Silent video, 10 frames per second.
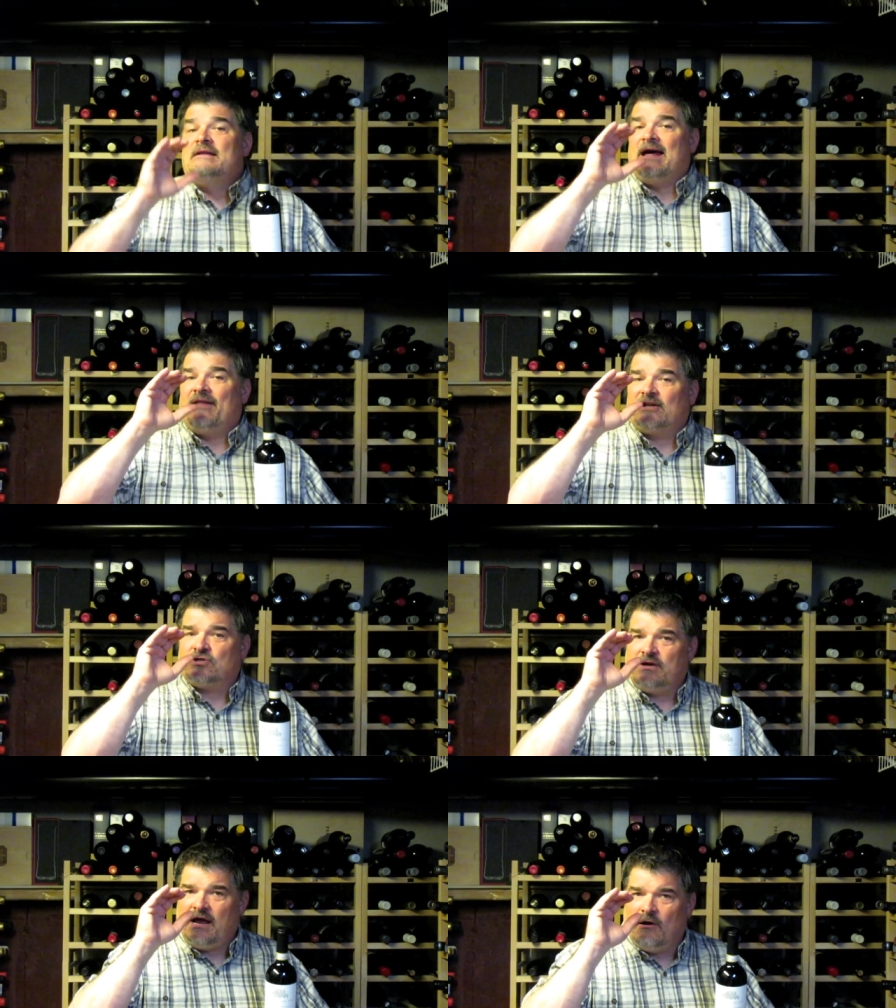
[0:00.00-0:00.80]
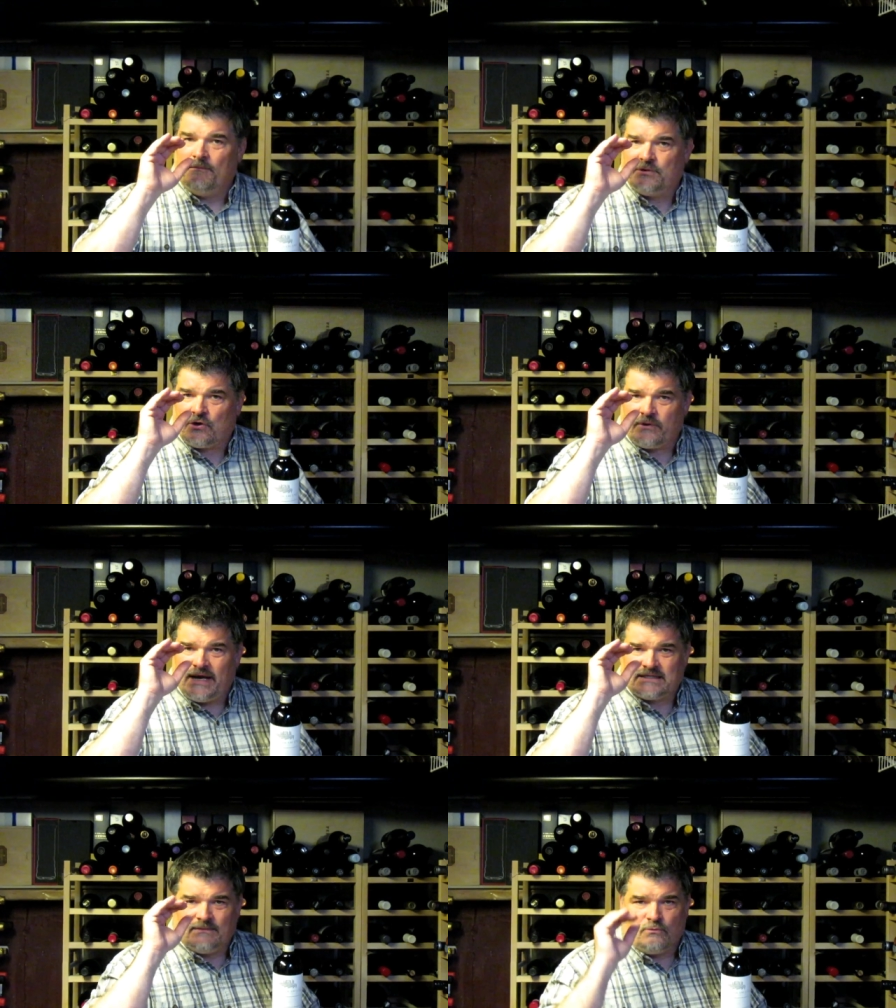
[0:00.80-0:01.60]
Now that should help to
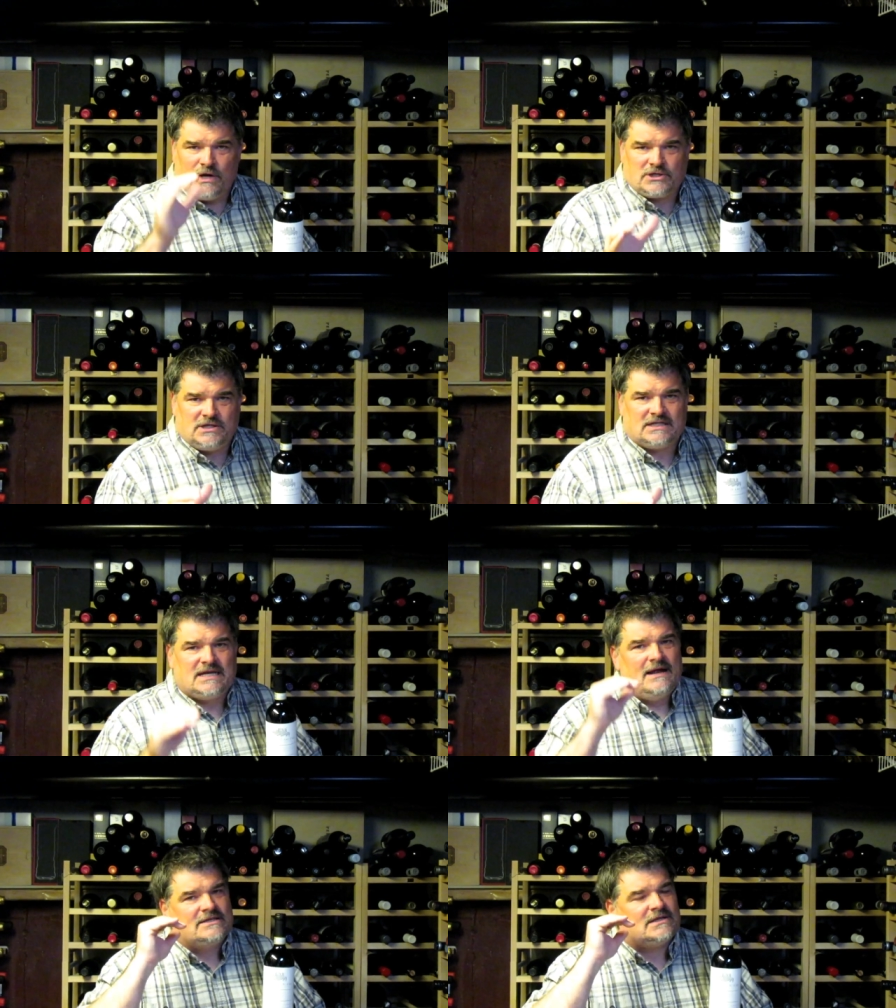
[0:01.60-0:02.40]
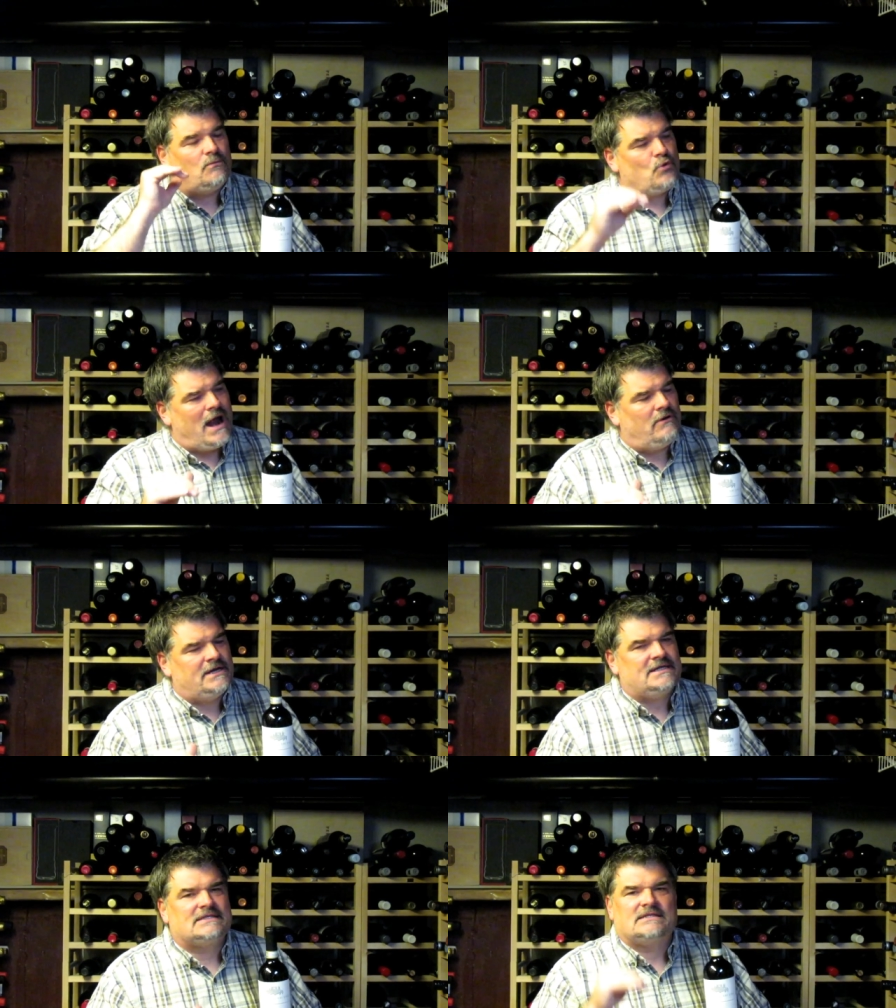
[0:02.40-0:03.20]
create some richness, some
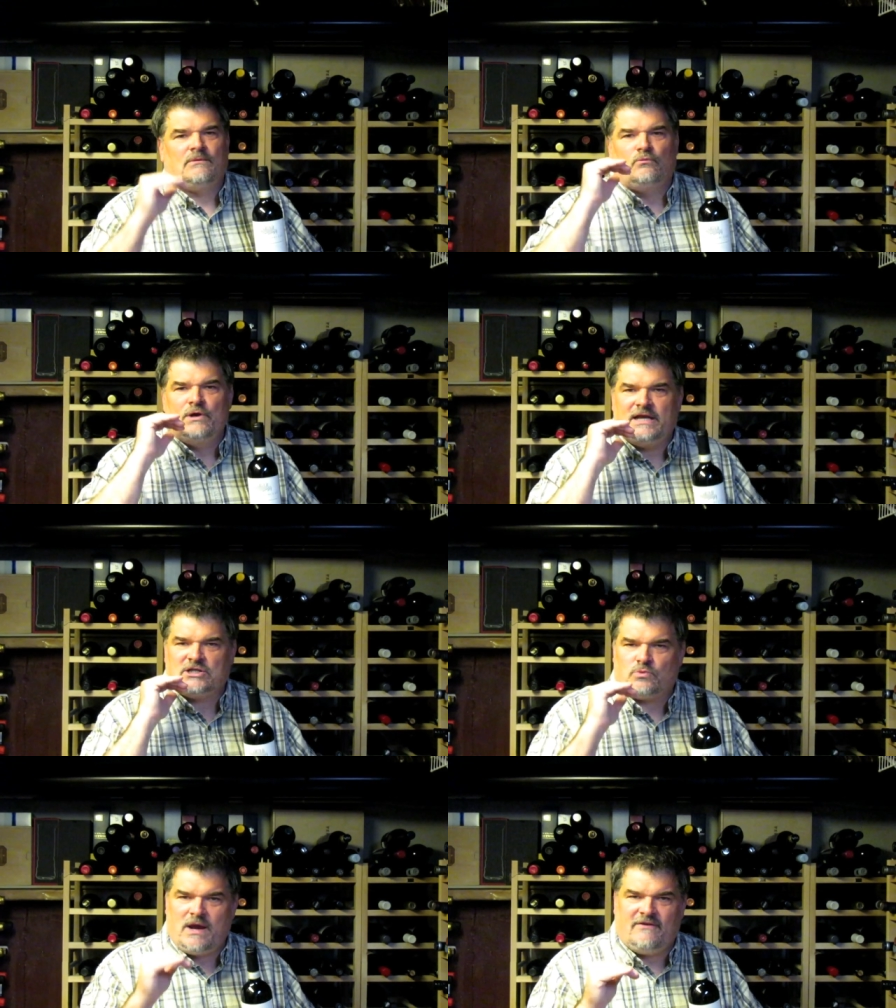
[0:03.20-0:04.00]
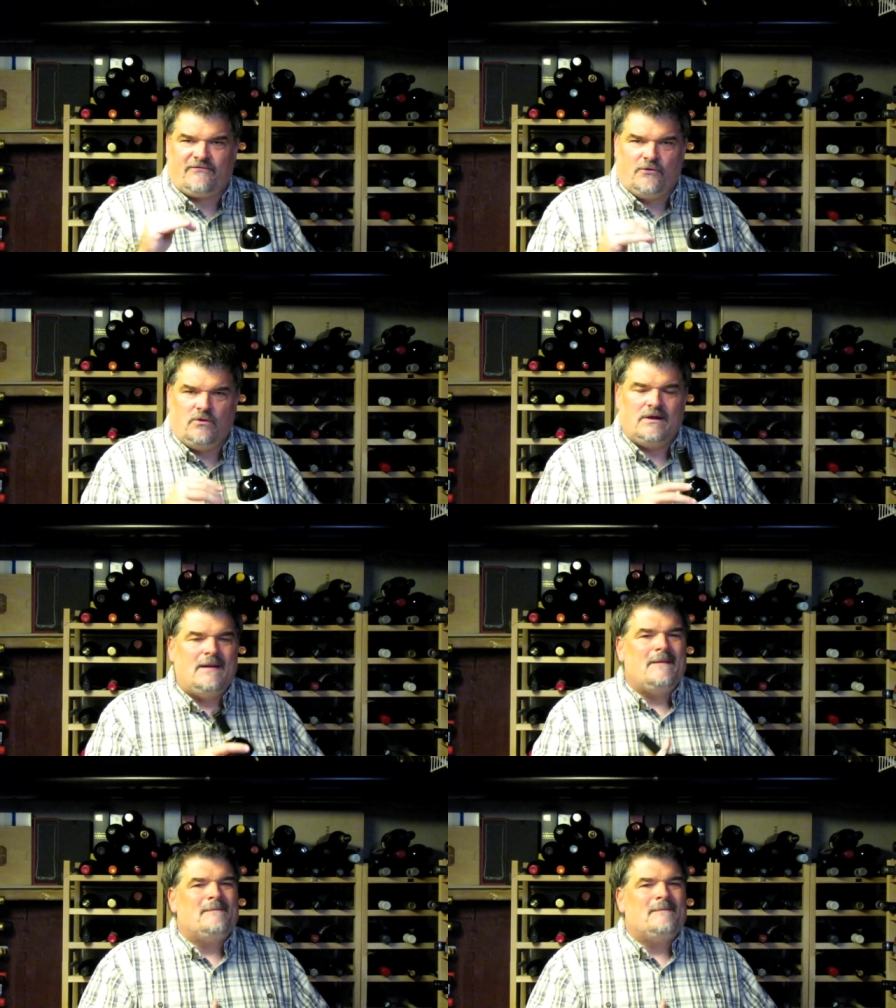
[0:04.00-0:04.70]
roundness, some really sweet fruit.